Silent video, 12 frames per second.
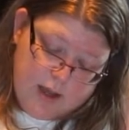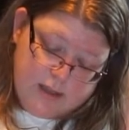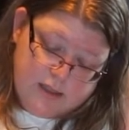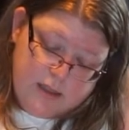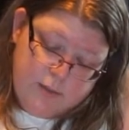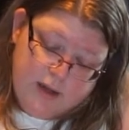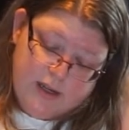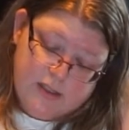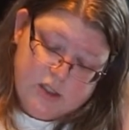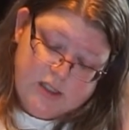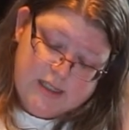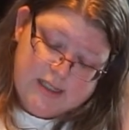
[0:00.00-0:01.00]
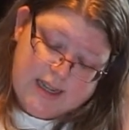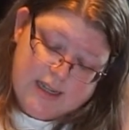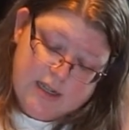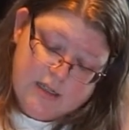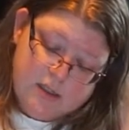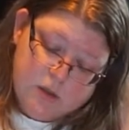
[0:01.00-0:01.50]
see, because there's these
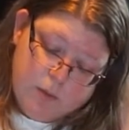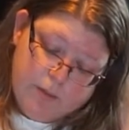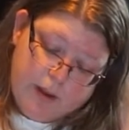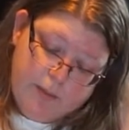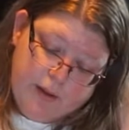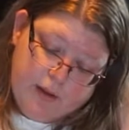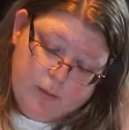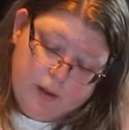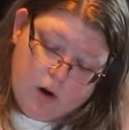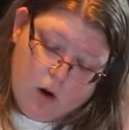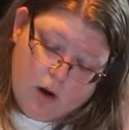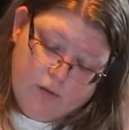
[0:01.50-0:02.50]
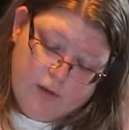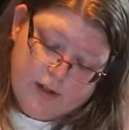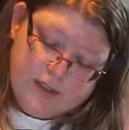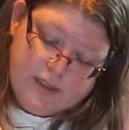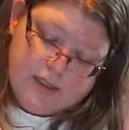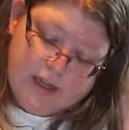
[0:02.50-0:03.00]
indents, so it might be a little bit hard for
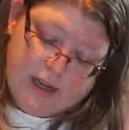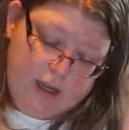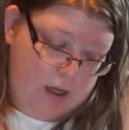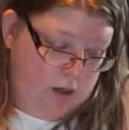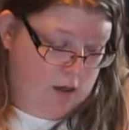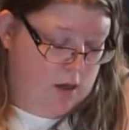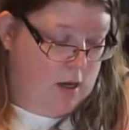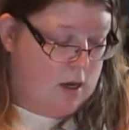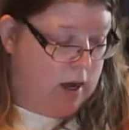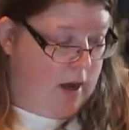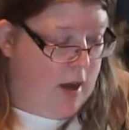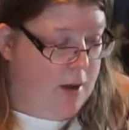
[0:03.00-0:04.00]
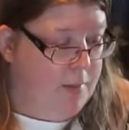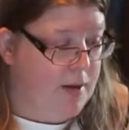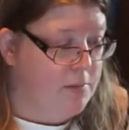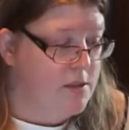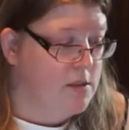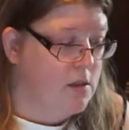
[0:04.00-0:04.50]
it to stay. And
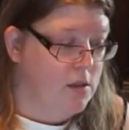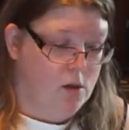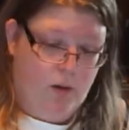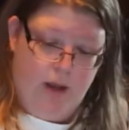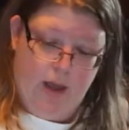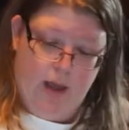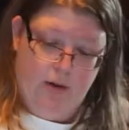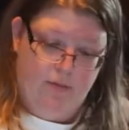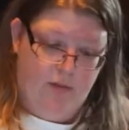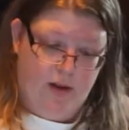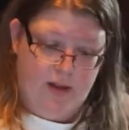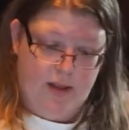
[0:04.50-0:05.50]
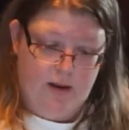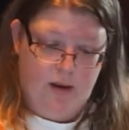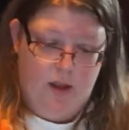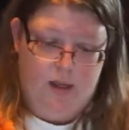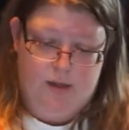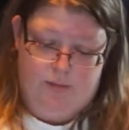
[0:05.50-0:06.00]
I'm just going to go ahead and find that
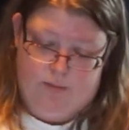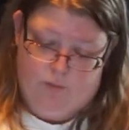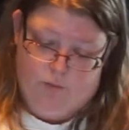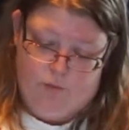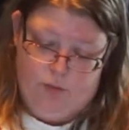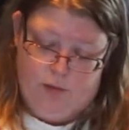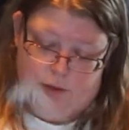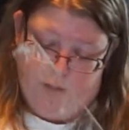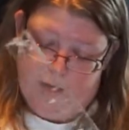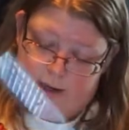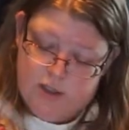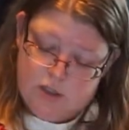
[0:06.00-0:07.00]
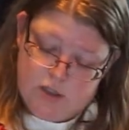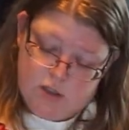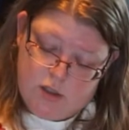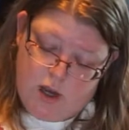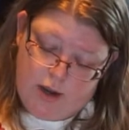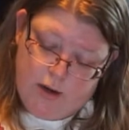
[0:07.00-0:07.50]
ruler and just
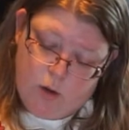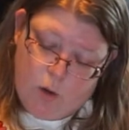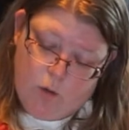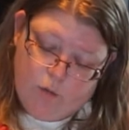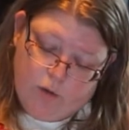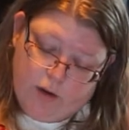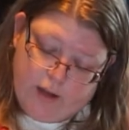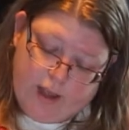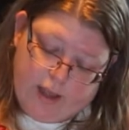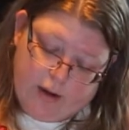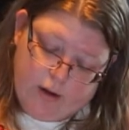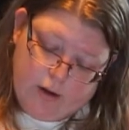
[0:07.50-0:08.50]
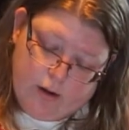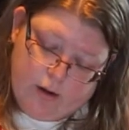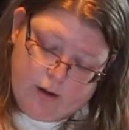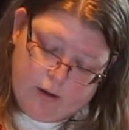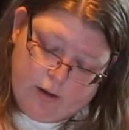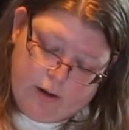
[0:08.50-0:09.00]
kind of go over it again,
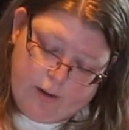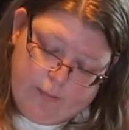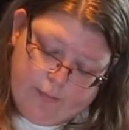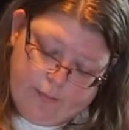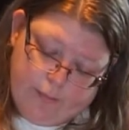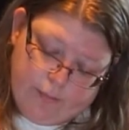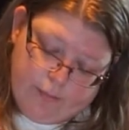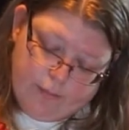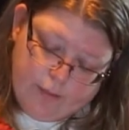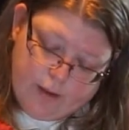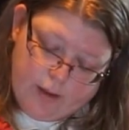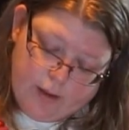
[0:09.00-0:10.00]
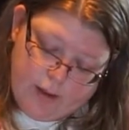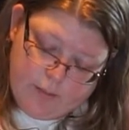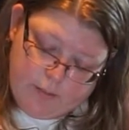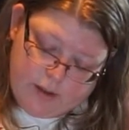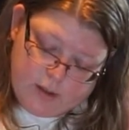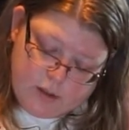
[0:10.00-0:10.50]
right?
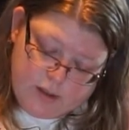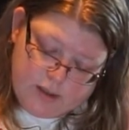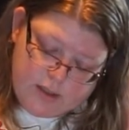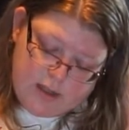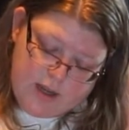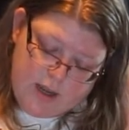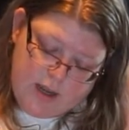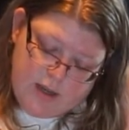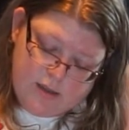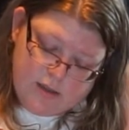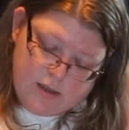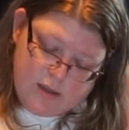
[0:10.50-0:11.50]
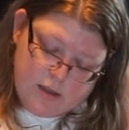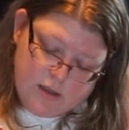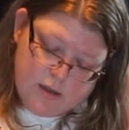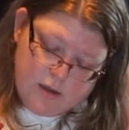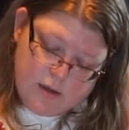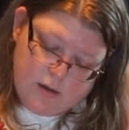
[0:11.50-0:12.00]
Make sure it stays.
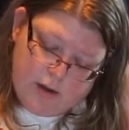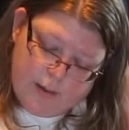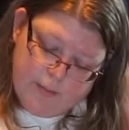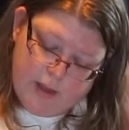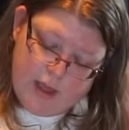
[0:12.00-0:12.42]
Okay.